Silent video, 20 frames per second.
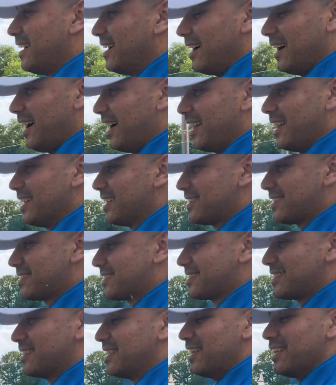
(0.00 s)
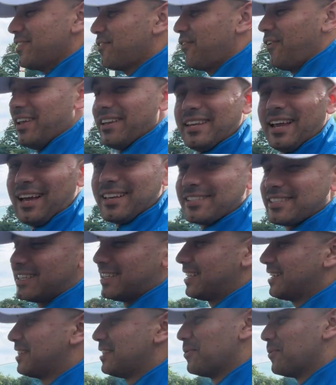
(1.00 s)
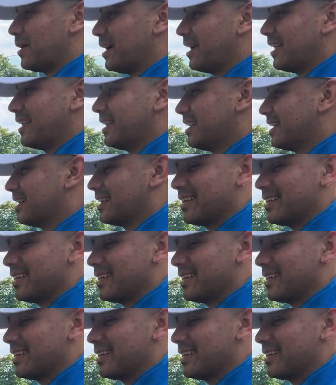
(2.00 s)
and it's fantastic the way